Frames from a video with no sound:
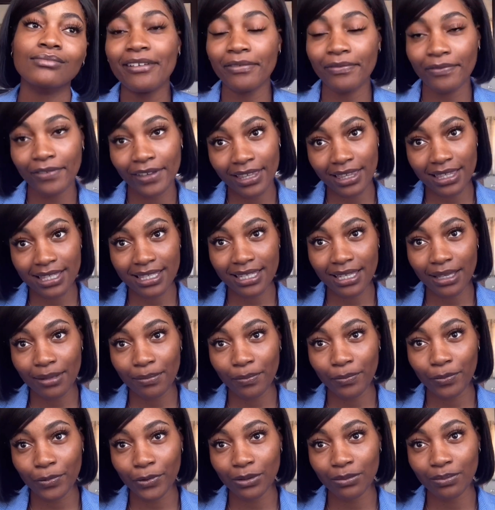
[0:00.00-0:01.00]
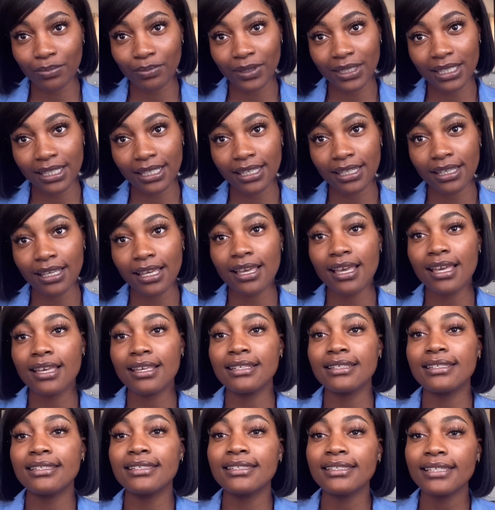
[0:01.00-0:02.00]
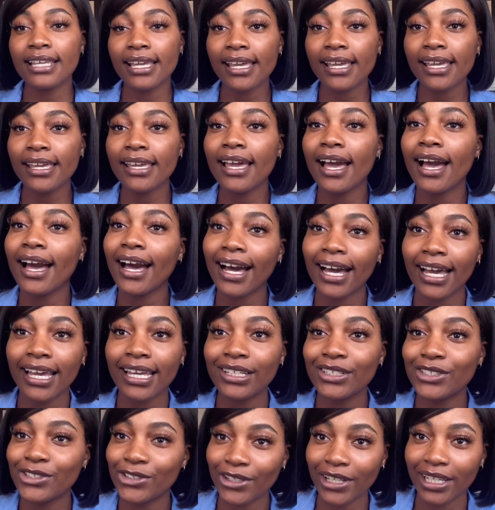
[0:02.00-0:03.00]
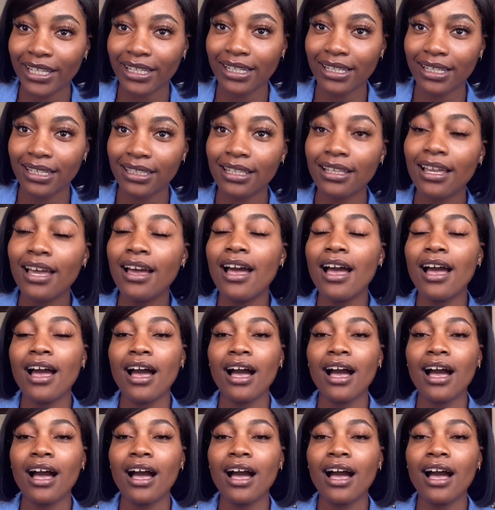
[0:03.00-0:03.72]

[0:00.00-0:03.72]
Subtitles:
The fifth tip would be stay hydrated.